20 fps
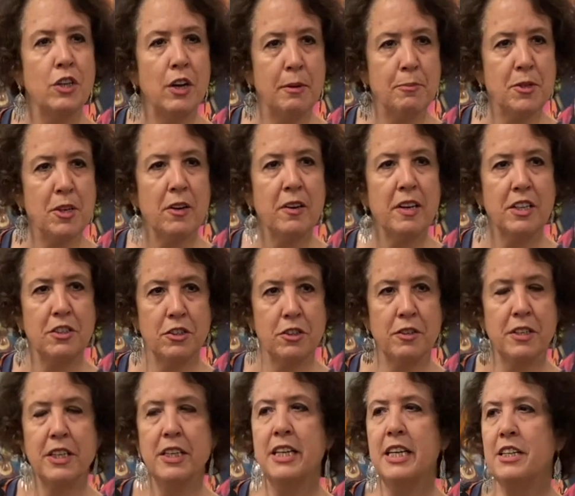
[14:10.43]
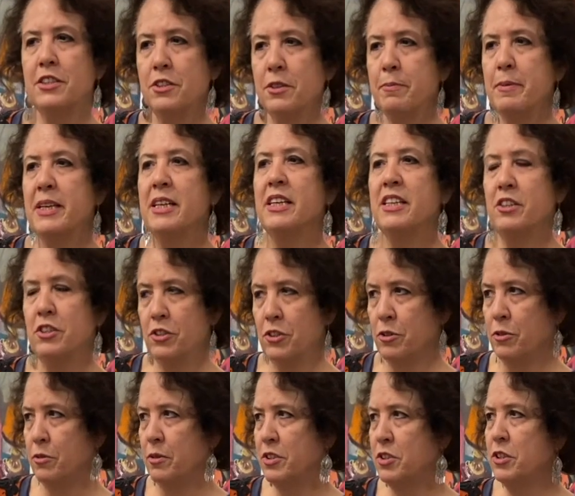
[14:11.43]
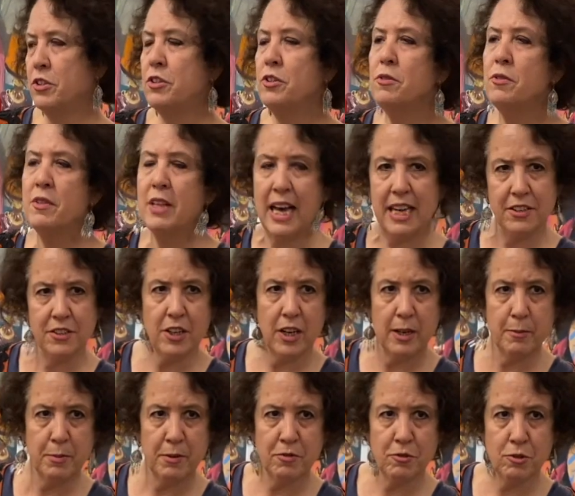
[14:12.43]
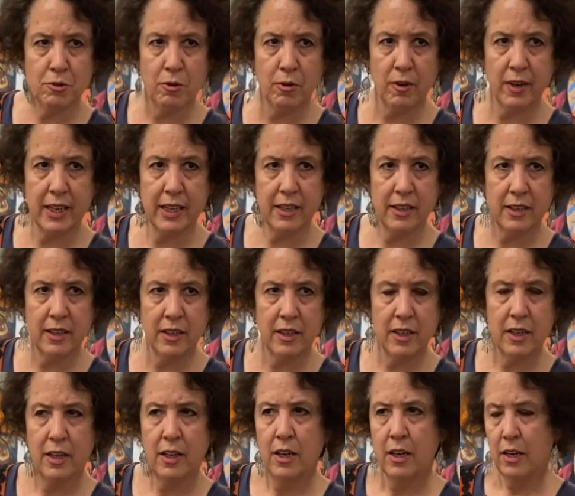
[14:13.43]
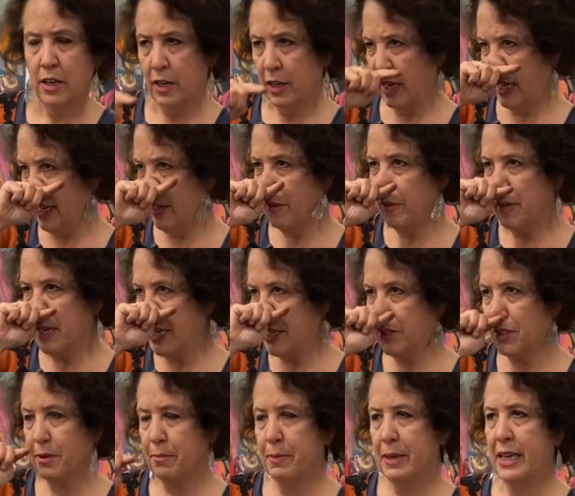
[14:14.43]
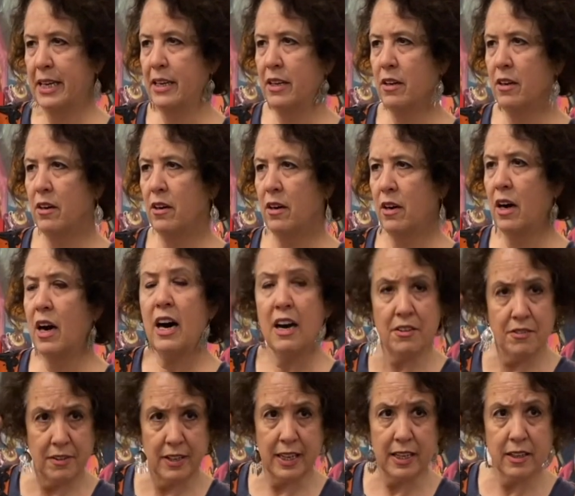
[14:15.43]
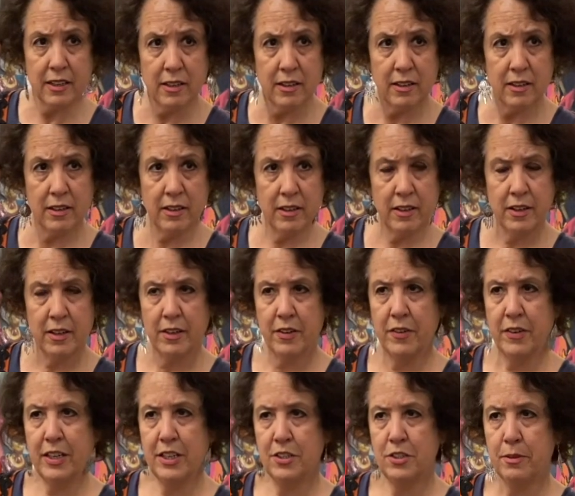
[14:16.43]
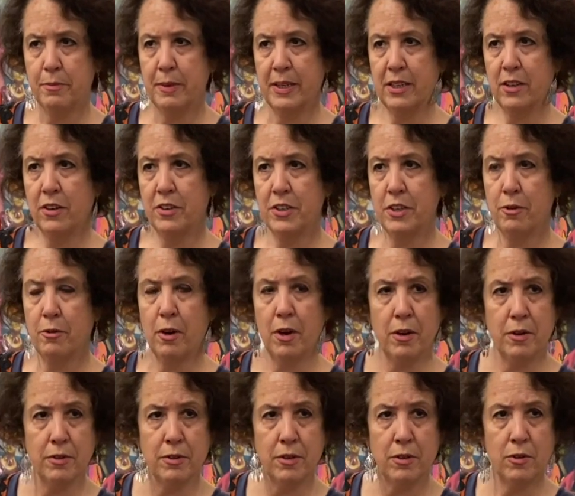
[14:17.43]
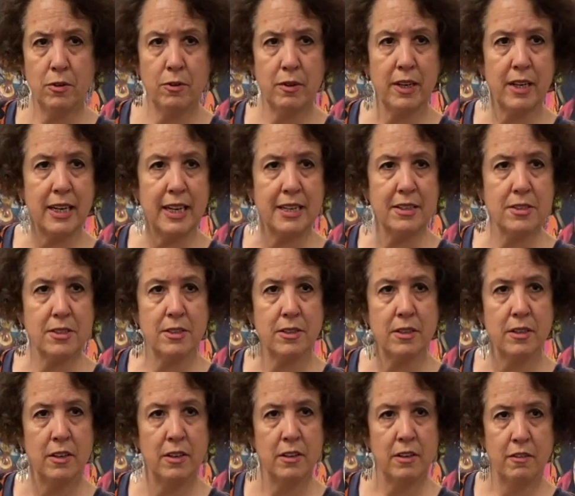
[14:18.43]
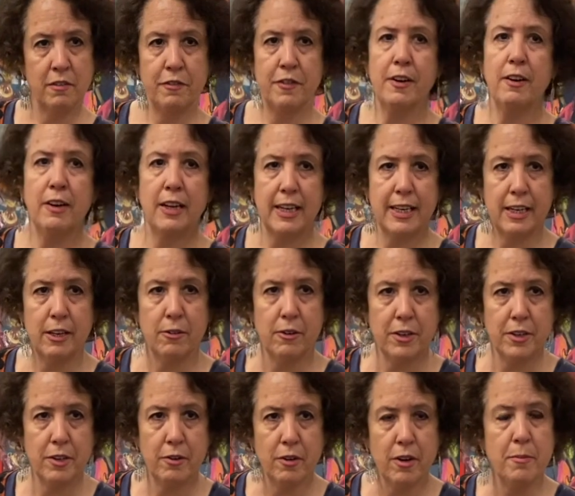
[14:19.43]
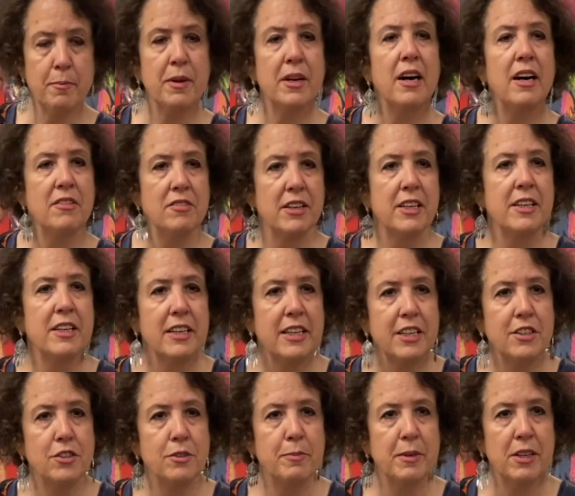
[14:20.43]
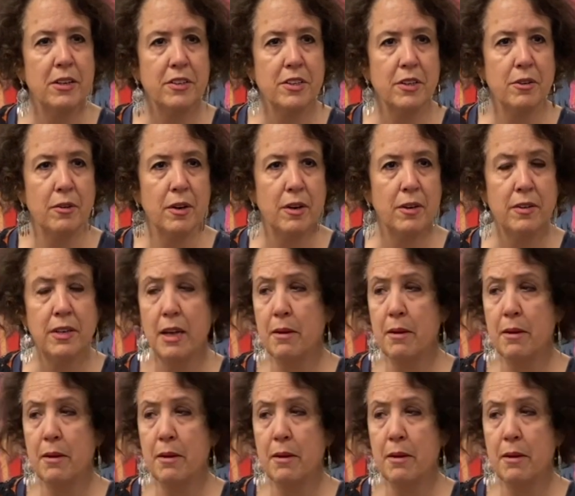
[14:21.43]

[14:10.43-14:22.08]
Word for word: You absolutely do. You need to be, you do. To do that type of drawing, you need to be, I think, you need to be on your own, or at least feel like you're on your own, but I think you need to be on your own.